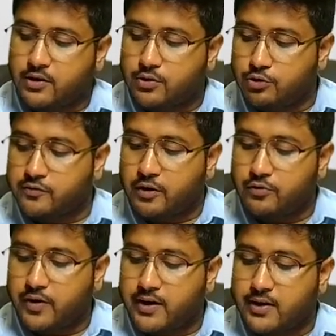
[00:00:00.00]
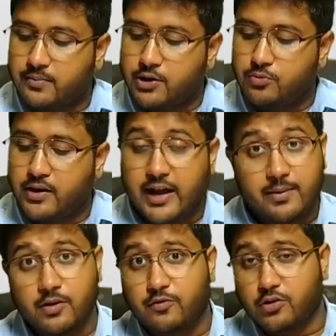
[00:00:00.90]
the courts found Weddell company to be
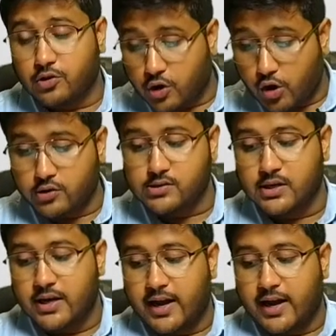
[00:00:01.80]
liable for cost